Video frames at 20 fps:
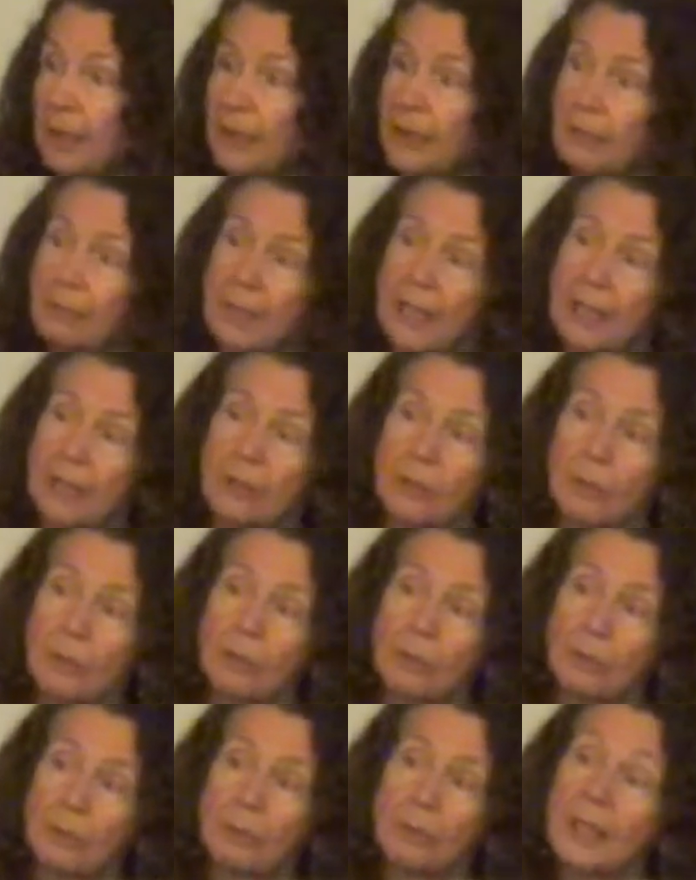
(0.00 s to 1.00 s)
The regular
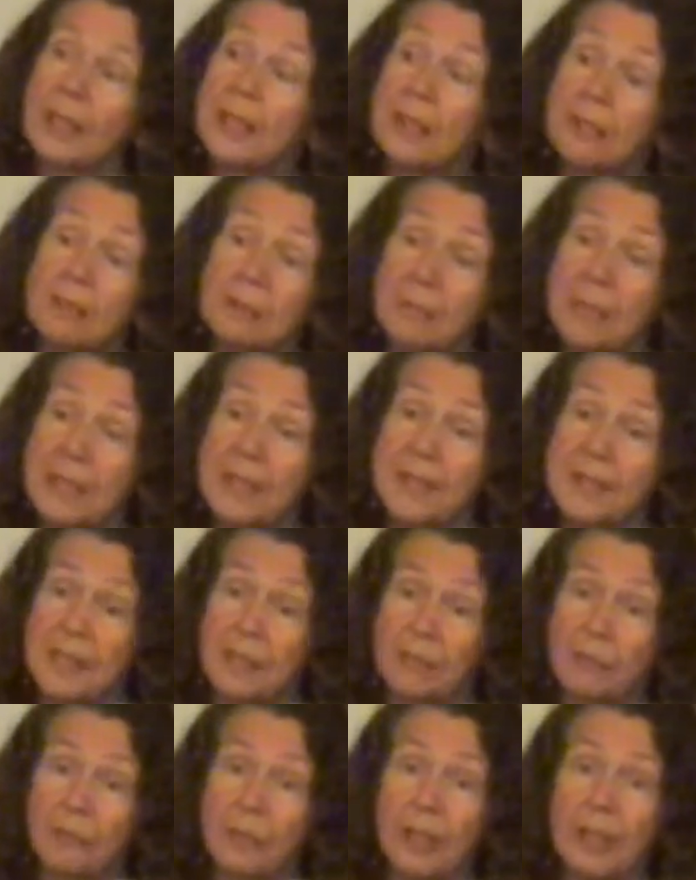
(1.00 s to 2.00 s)
curriculum is
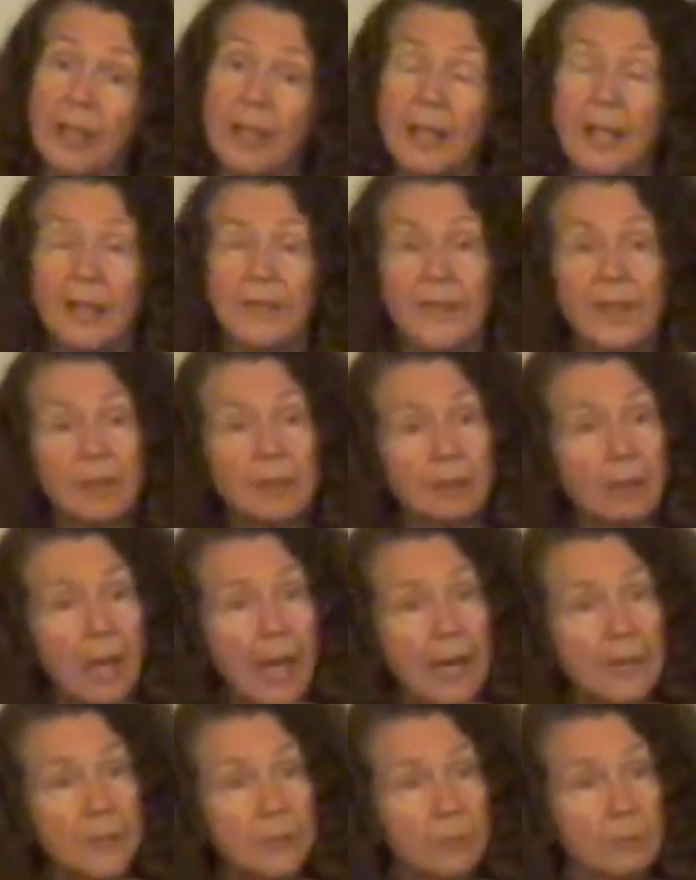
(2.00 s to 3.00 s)
different, the
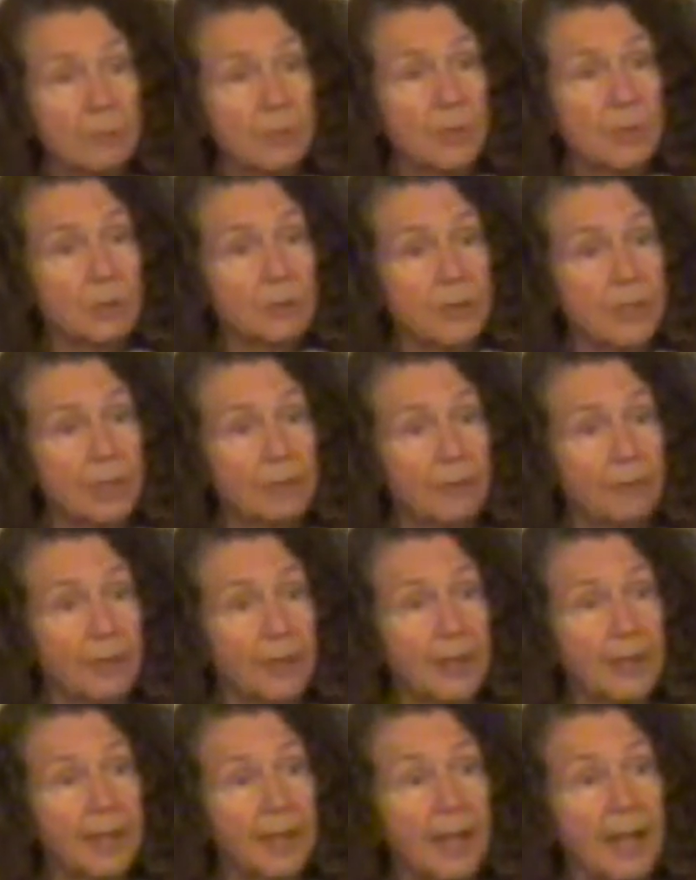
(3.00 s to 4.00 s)
classrooms are
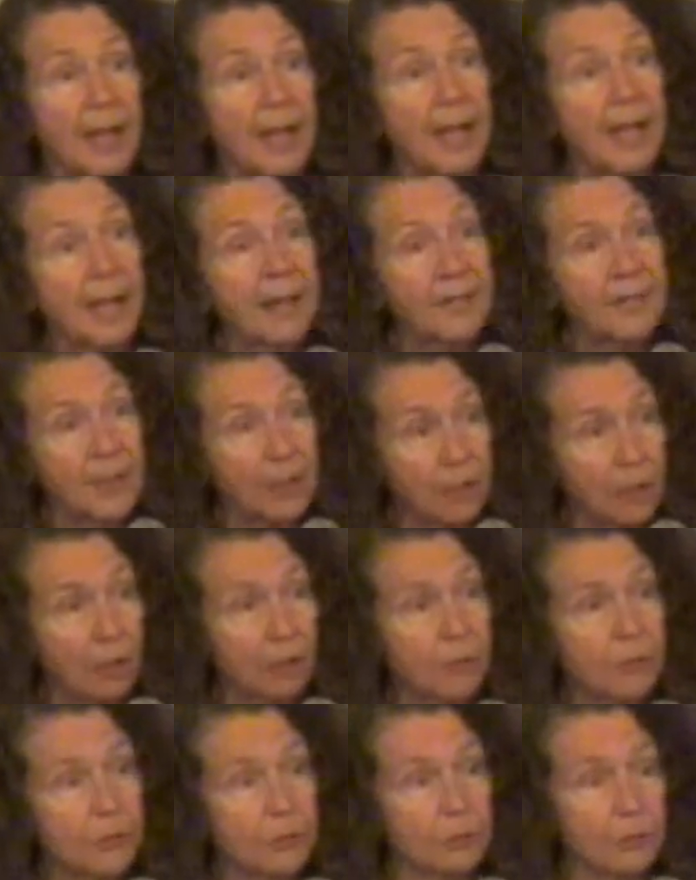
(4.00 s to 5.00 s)
different, and the
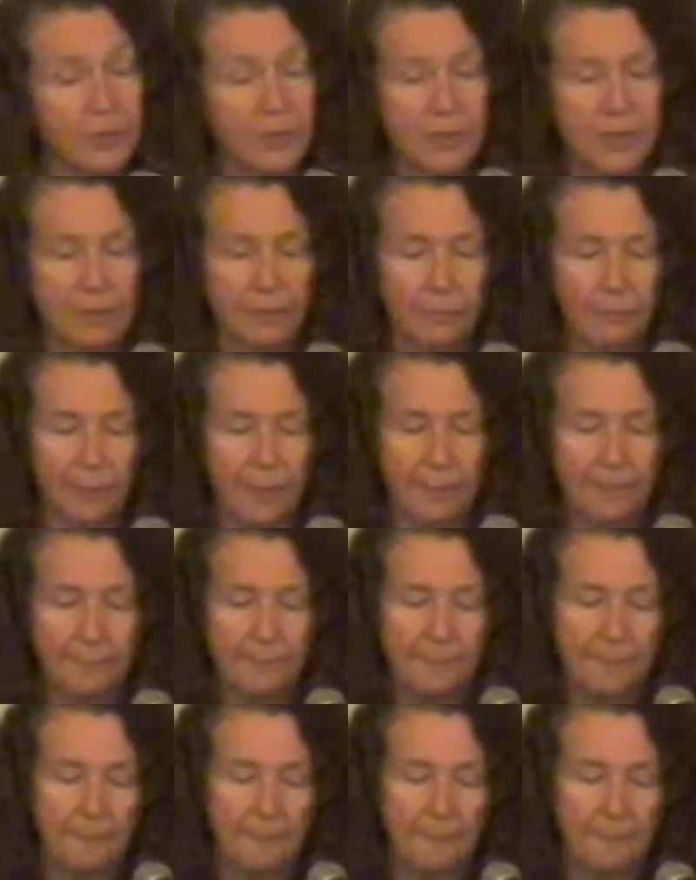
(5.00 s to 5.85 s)
culture is different.